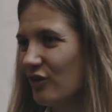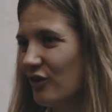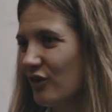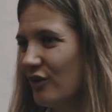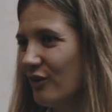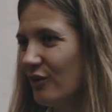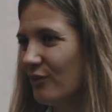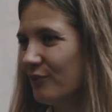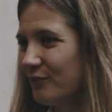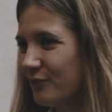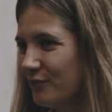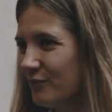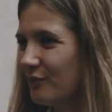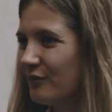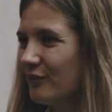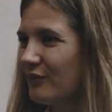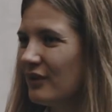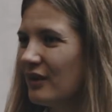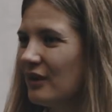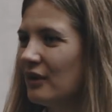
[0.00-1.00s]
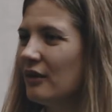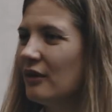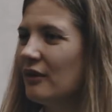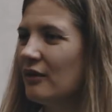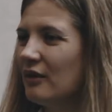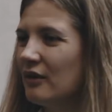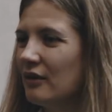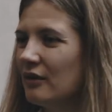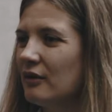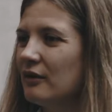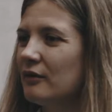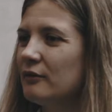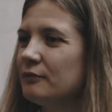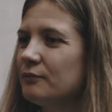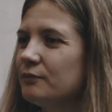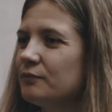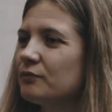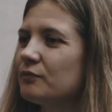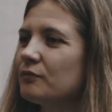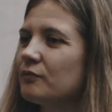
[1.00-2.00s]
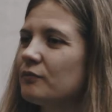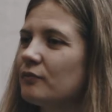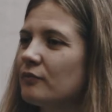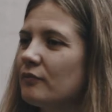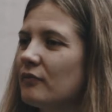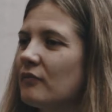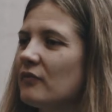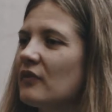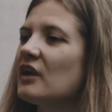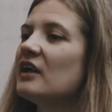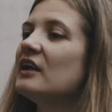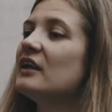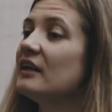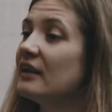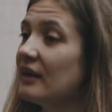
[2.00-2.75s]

So they saw it more like a one-off event.